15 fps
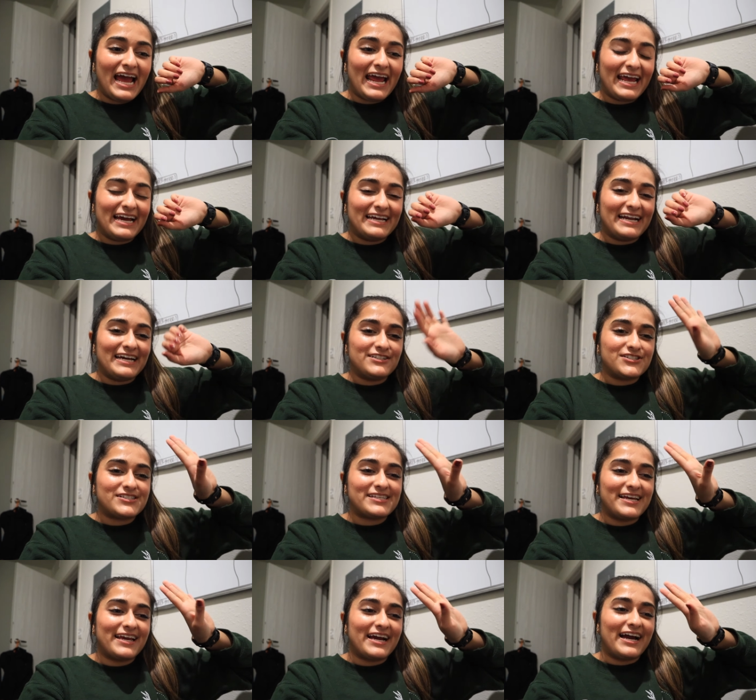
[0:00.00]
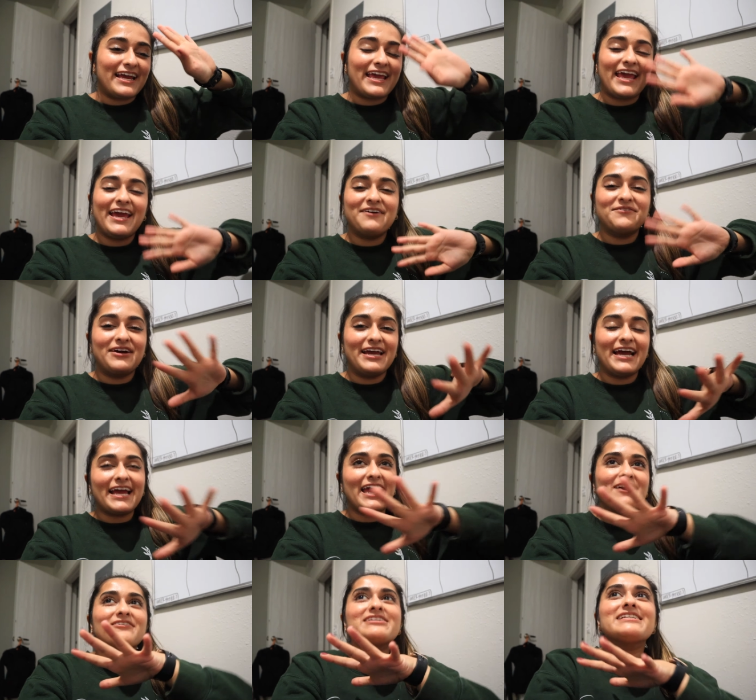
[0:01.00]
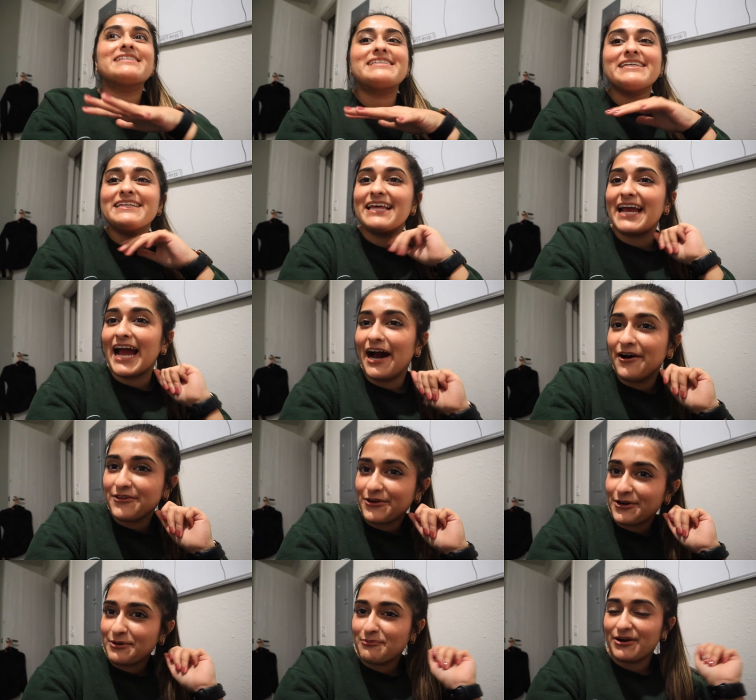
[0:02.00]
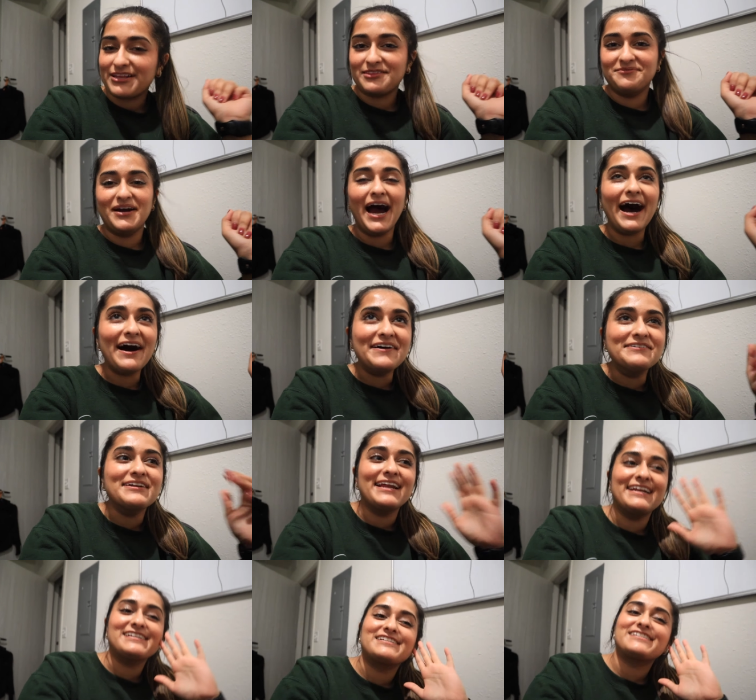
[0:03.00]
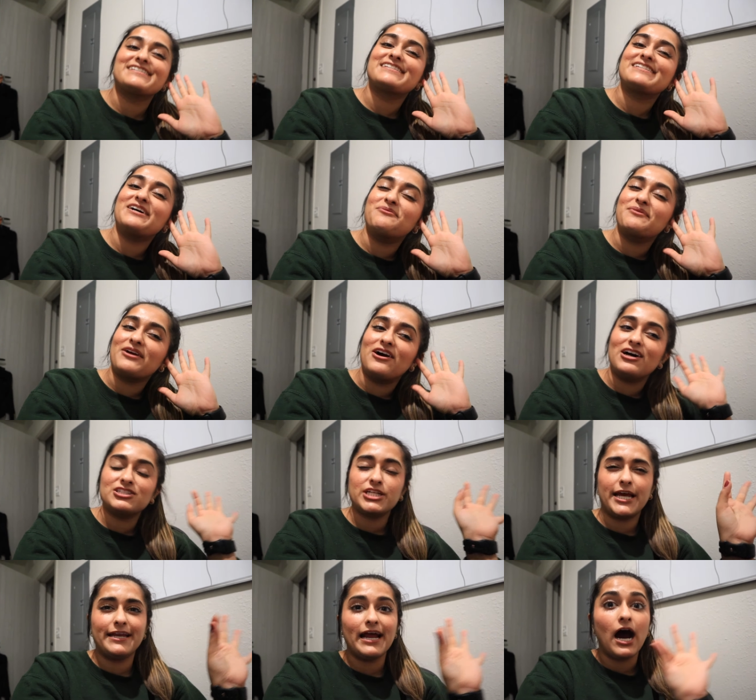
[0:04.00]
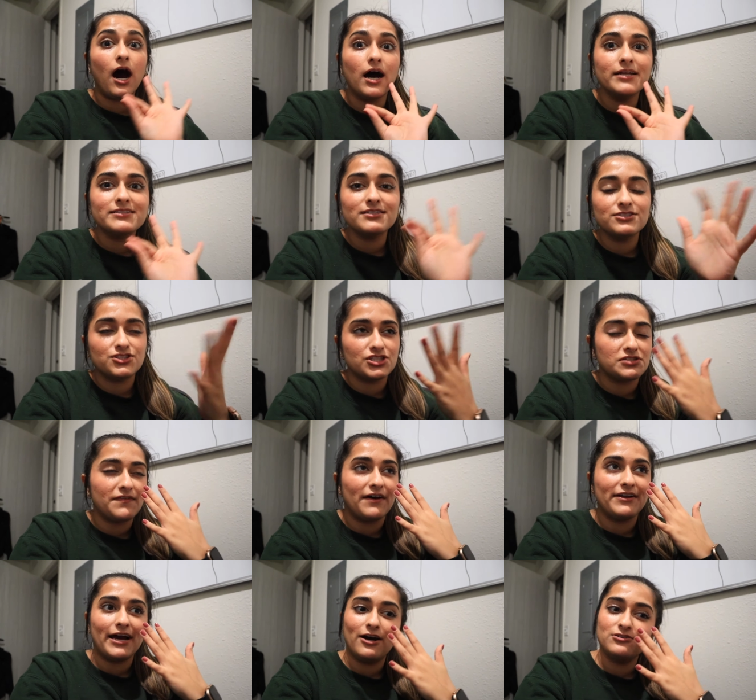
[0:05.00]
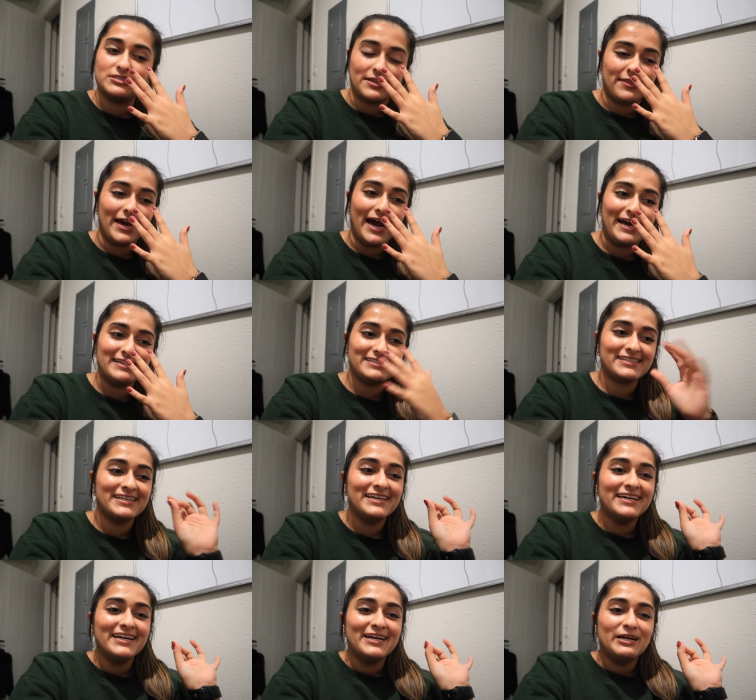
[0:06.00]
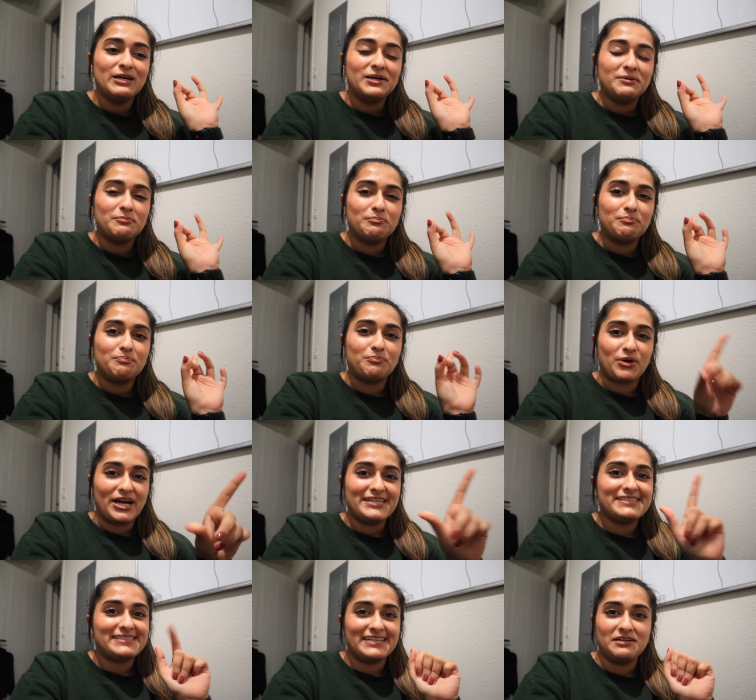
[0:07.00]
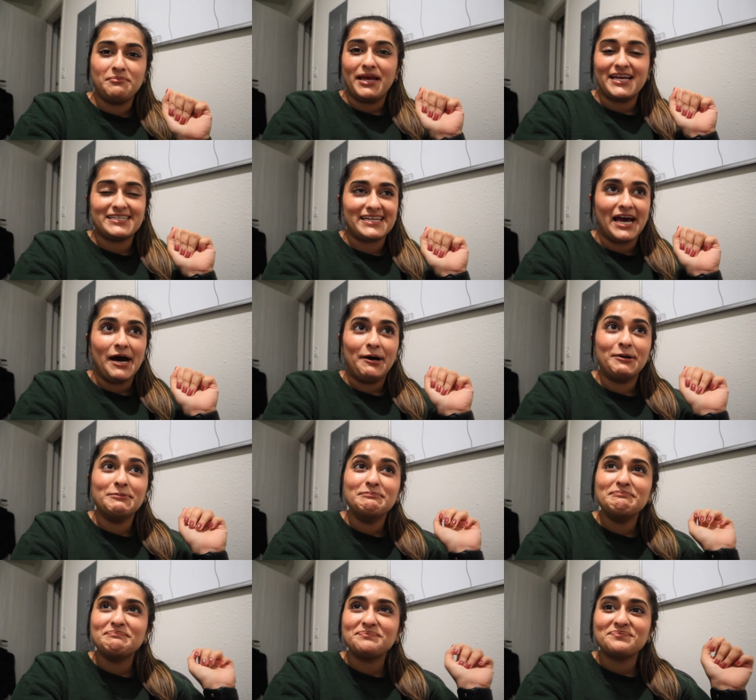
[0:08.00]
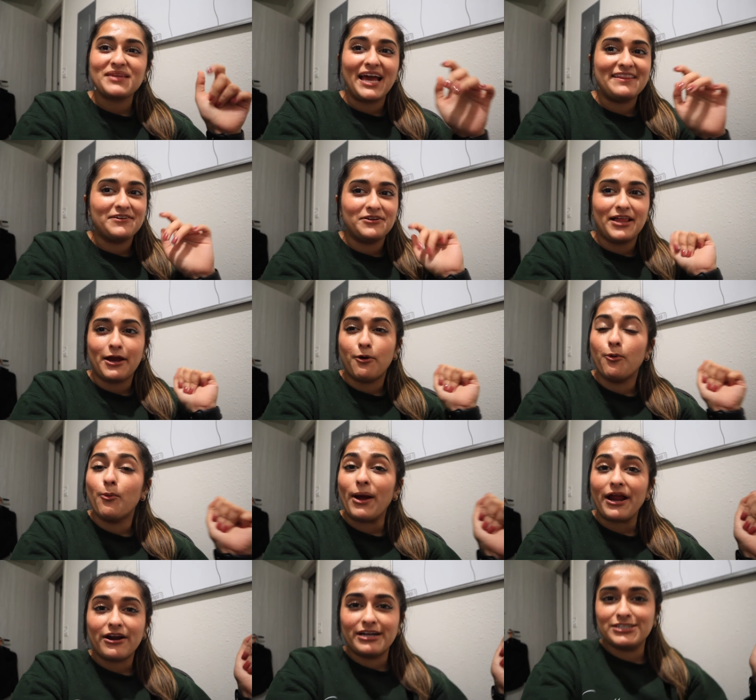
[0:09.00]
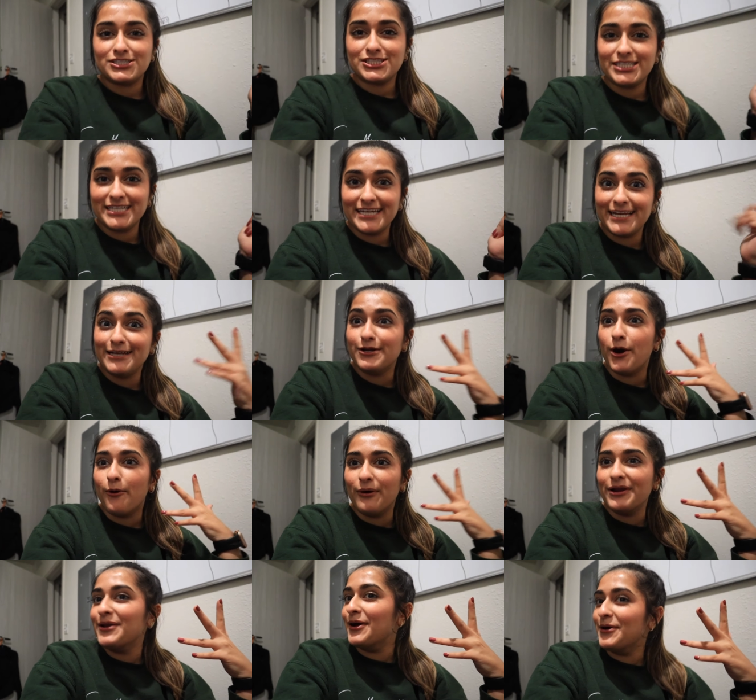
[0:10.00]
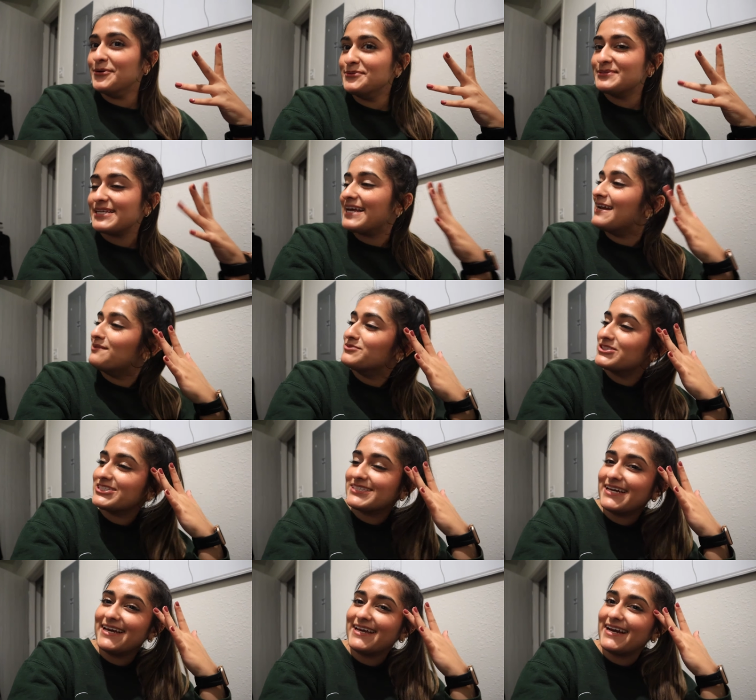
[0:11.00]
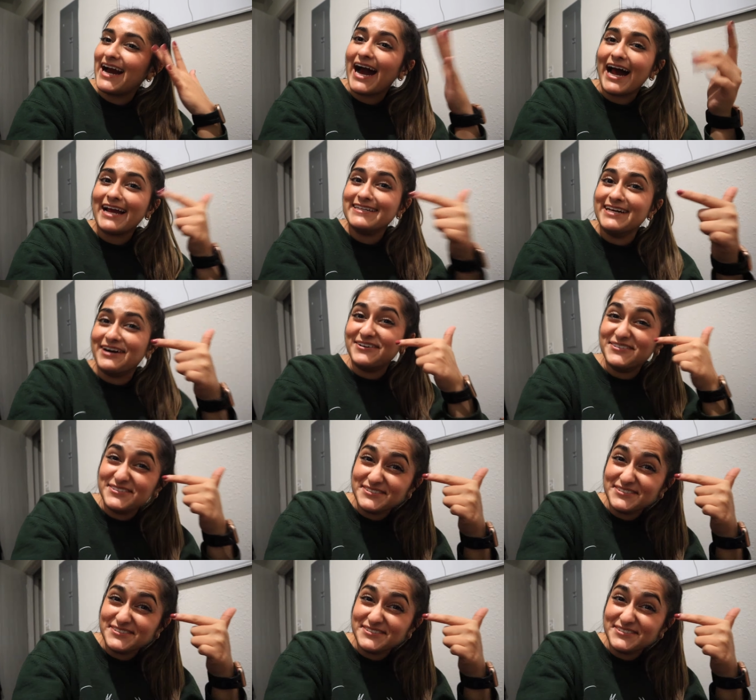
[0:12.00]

And I just like, I can't wait. I can't wait to see like how they're gonna break them out. And it's just, oh my gosh. And Hunt just found out that Bryce did make it to hell. And they're like, where is she? And no one knows. And I'm just like, I know.